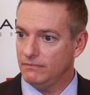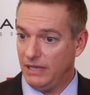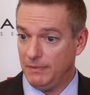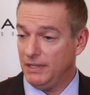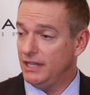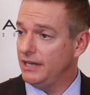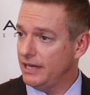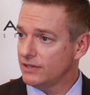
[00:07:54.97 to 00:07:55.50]

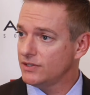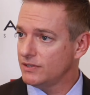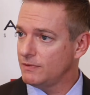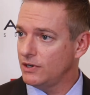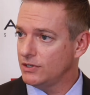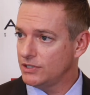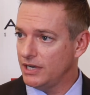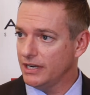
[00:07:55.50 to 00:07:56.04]
maybe the next
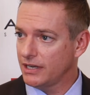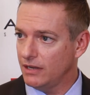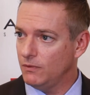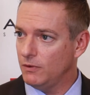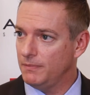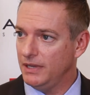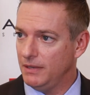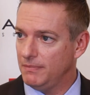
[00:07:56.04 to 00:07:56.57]
Productronica
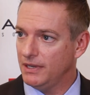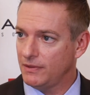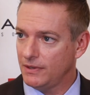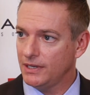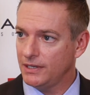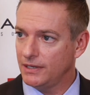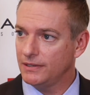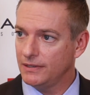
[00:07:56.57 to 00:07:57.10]
will be a big
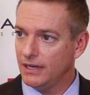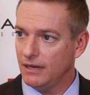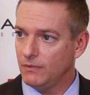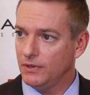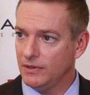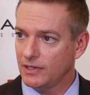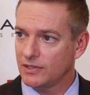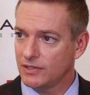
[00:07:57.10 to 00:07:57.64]
thing here. I
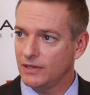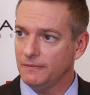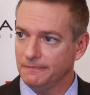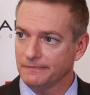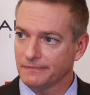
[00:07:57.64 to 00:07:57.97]
would think so.